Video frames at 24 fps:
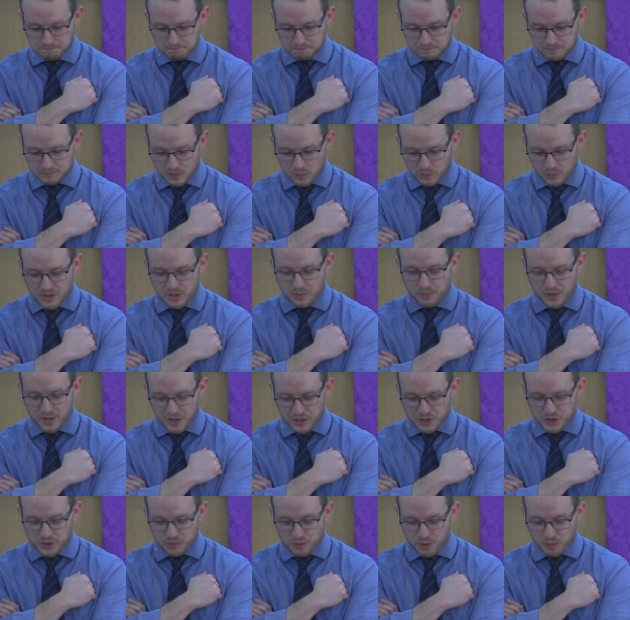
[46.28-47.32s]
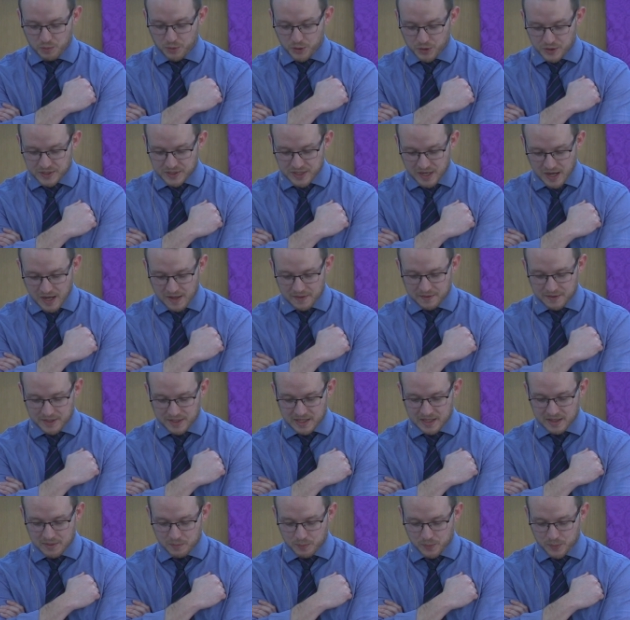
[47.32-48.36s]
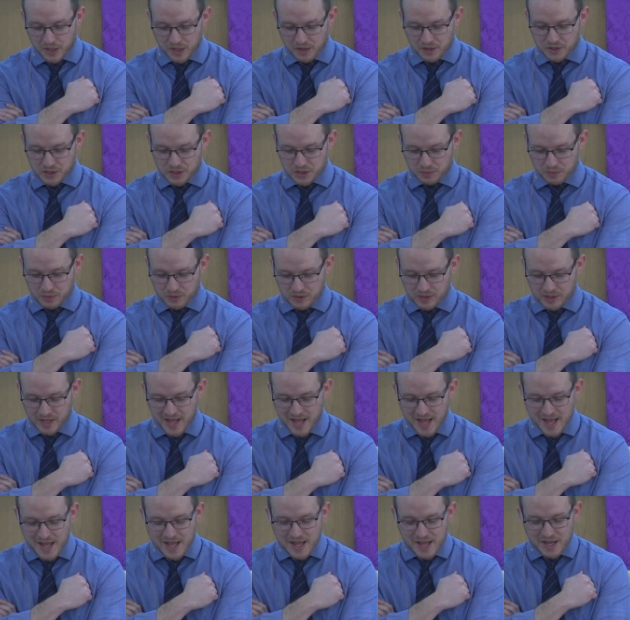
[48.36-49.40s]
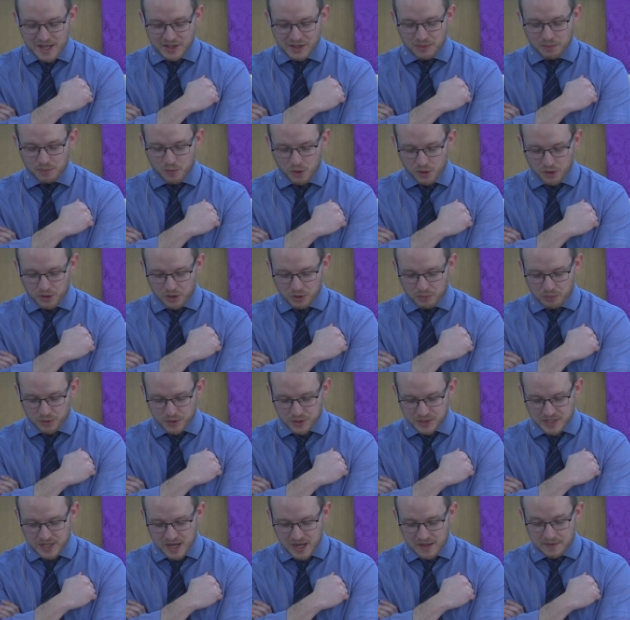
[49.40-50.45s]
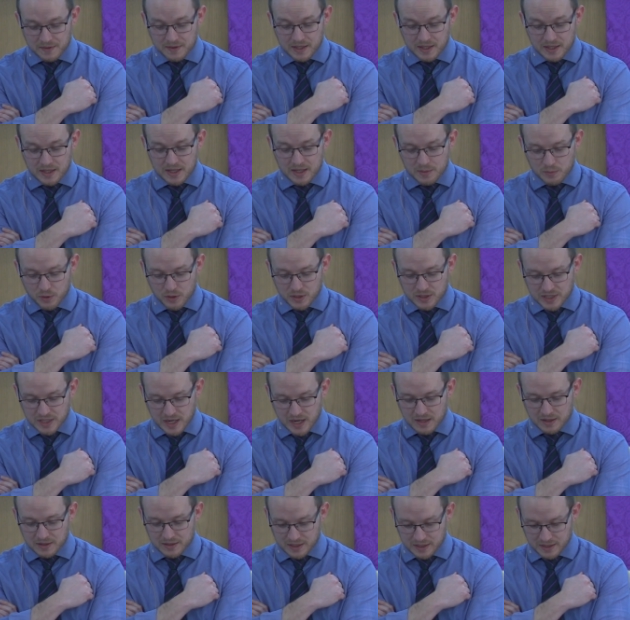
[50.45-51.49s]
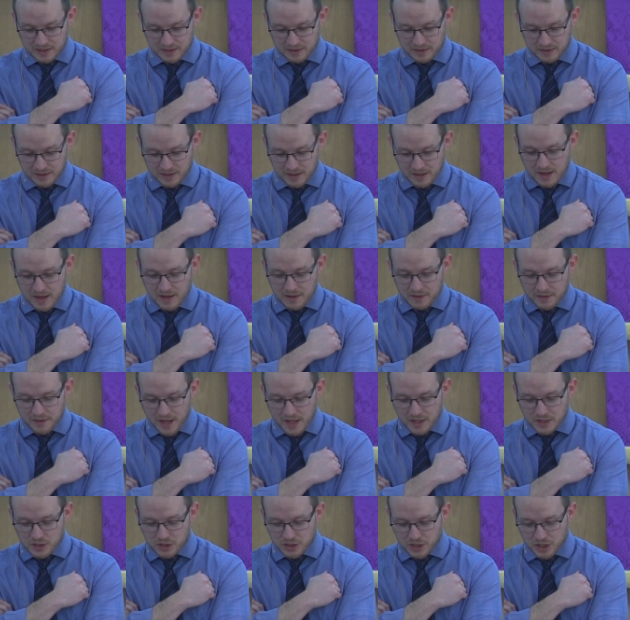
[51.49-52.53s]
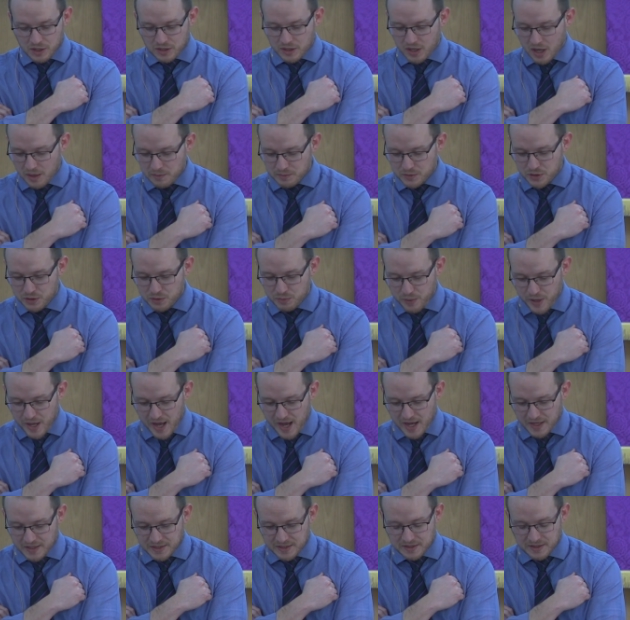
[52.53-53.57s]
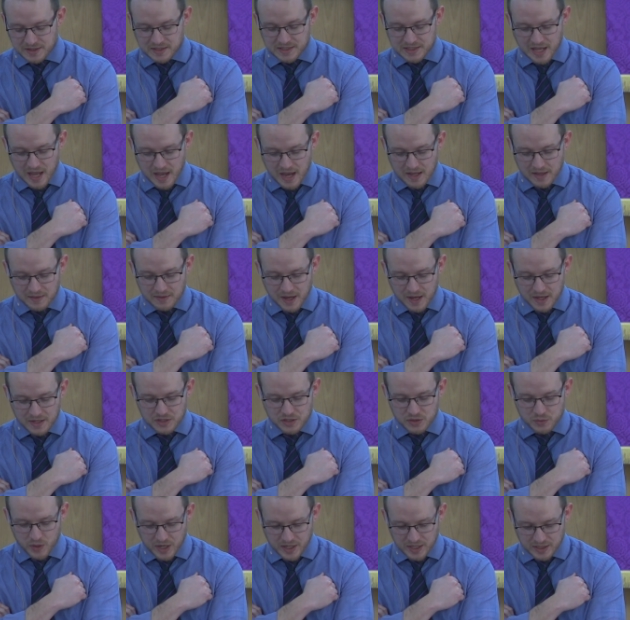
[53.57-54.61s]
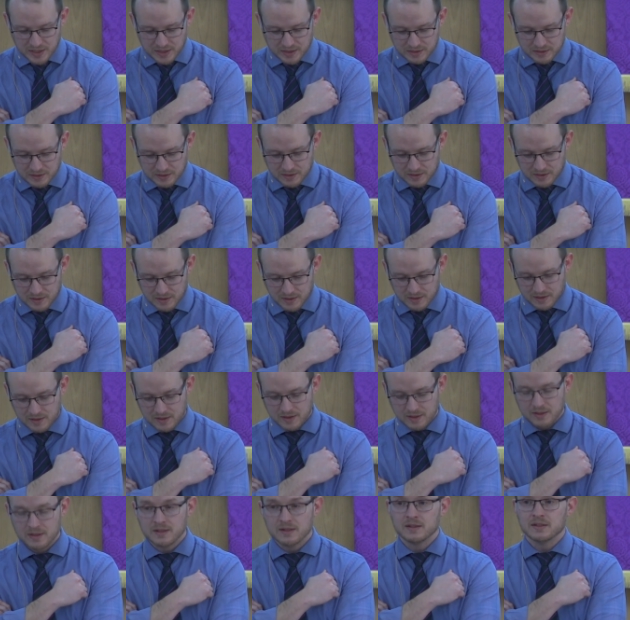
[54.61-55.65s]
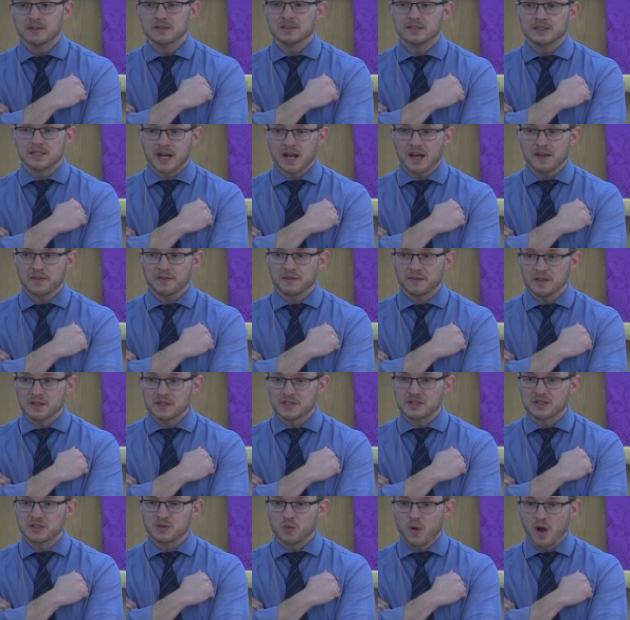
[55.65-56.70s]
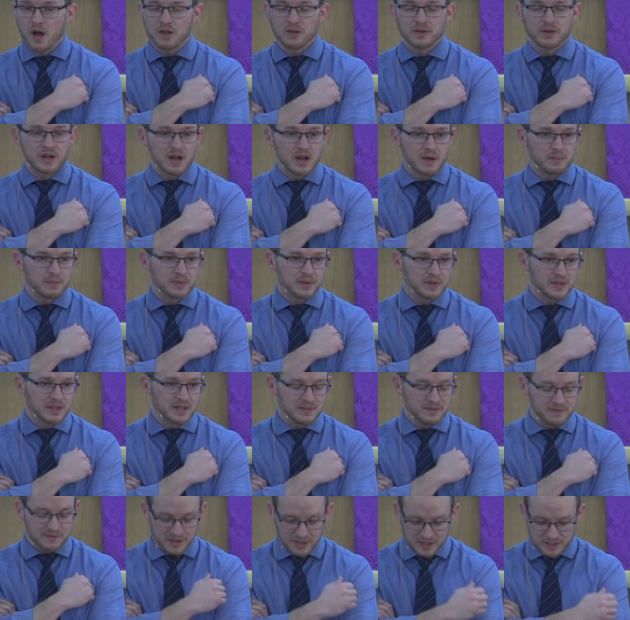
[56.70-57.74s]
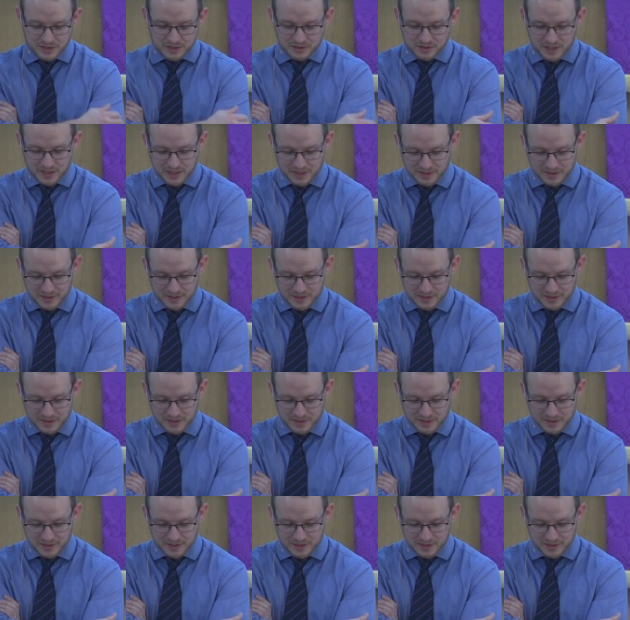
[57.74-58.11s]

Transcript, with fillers: When the perishable puts on the imperishable, and the mortal puts on the immortality, then shall come to pass the saying that is written Death is swallowed up in victory.